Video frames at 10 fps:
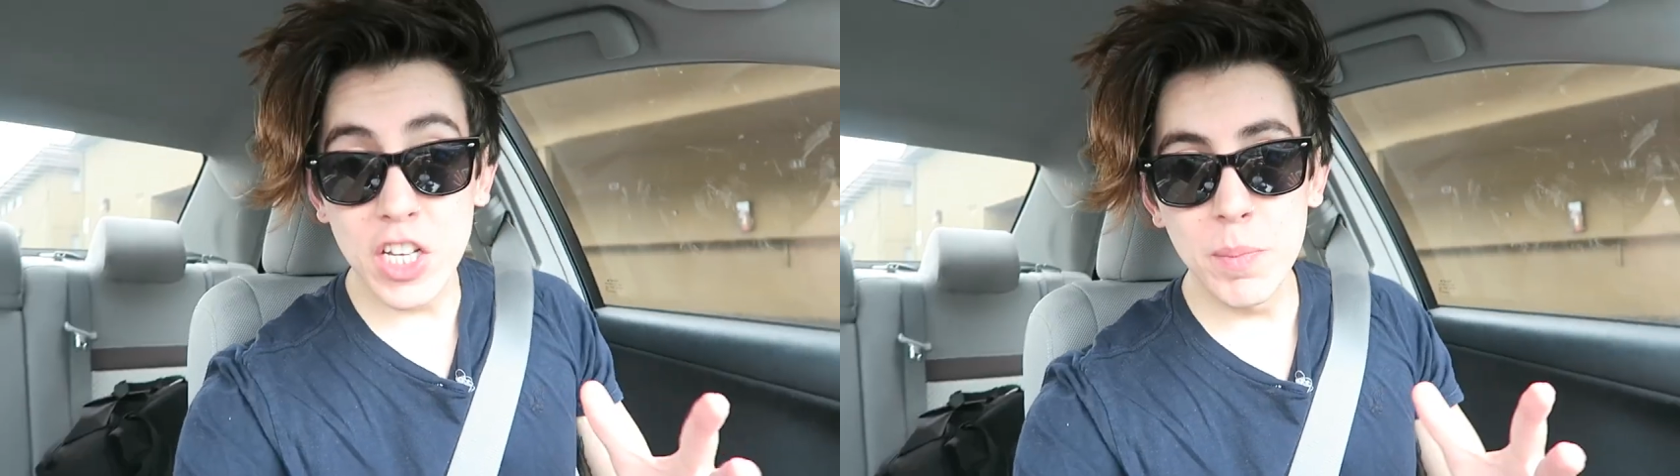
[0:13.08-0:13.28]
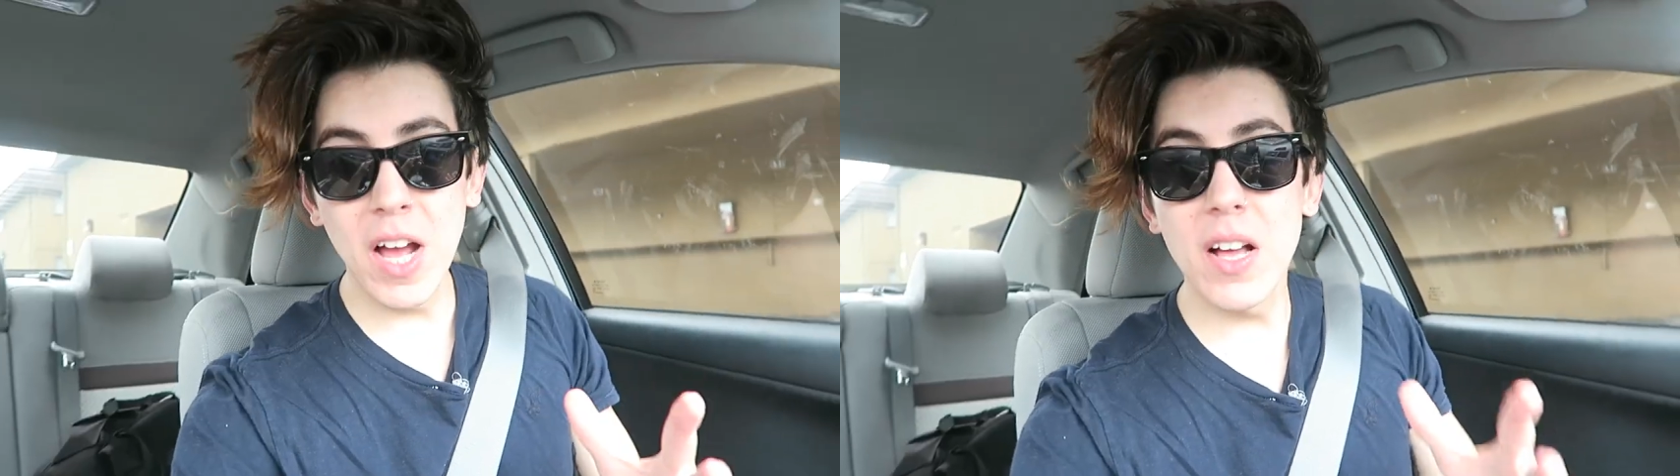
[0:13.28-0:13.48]
It's
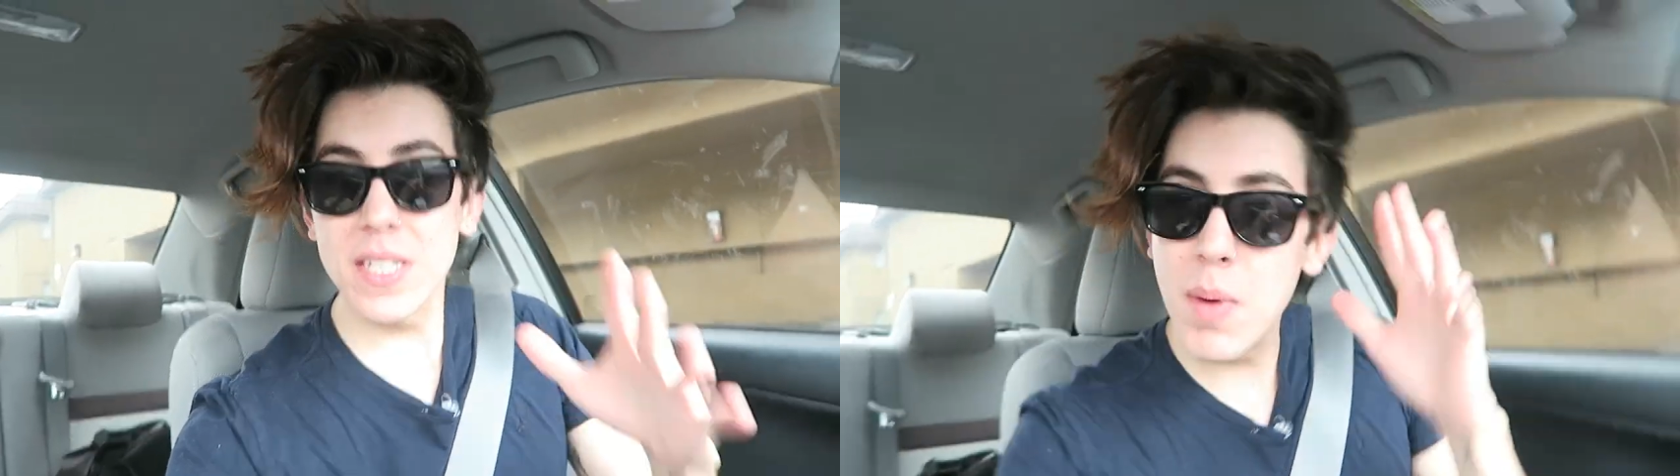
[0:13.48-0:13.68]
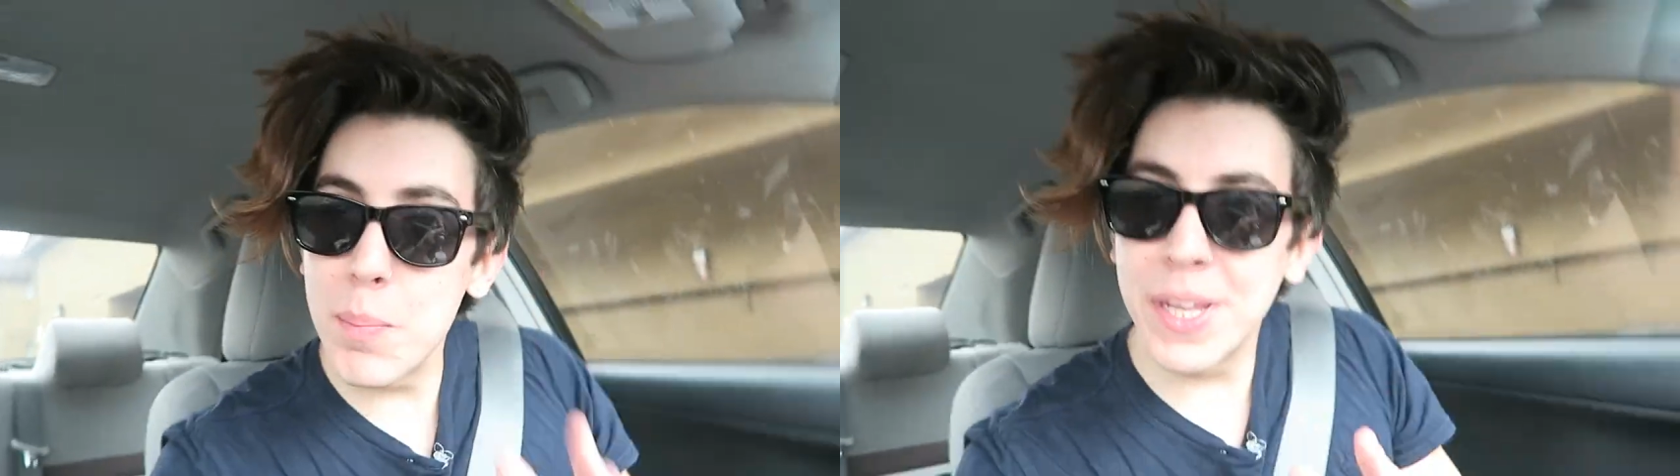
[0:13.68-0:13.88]
gonna be
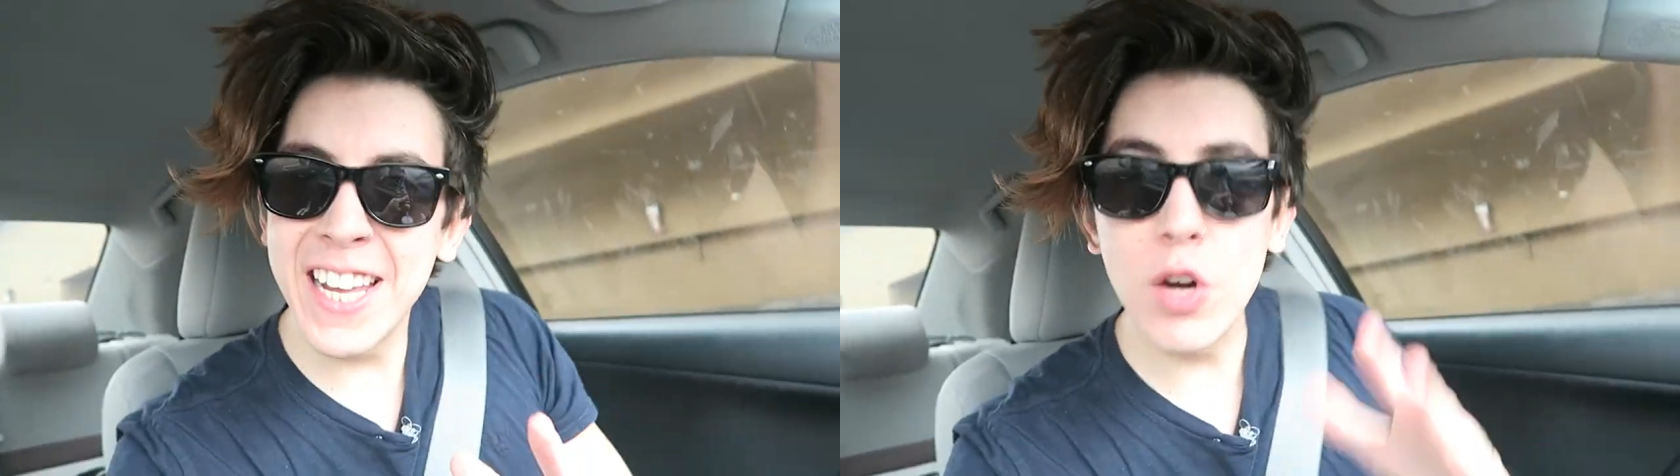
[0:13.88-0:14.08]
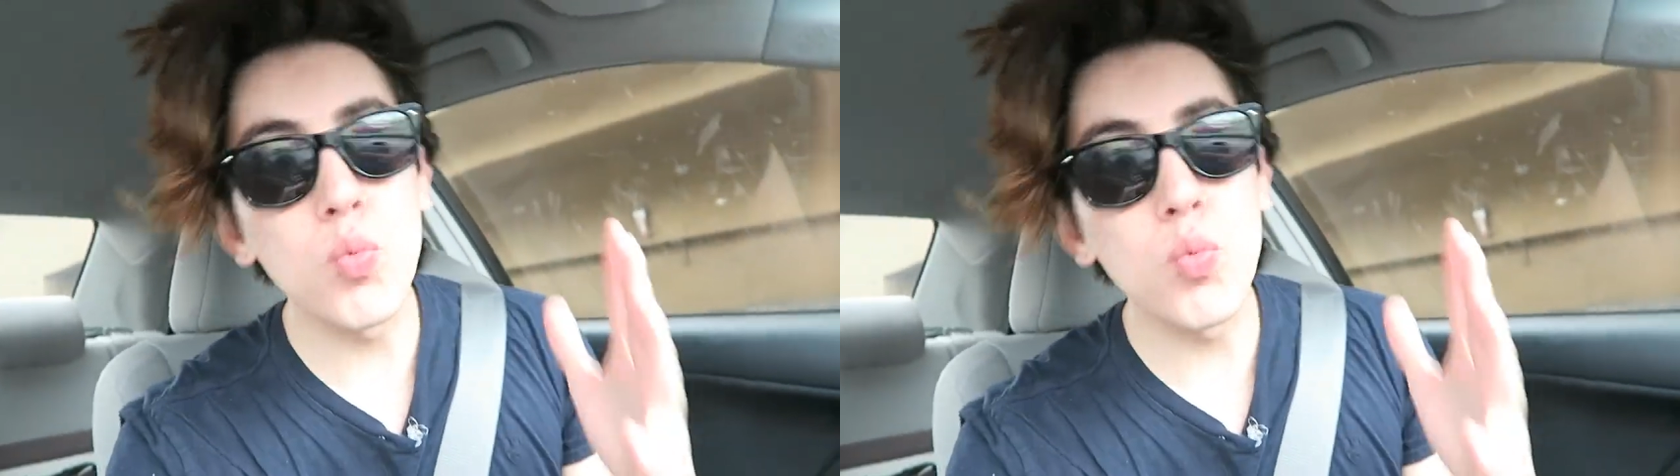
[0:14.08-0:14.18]
awesome. I'm playing a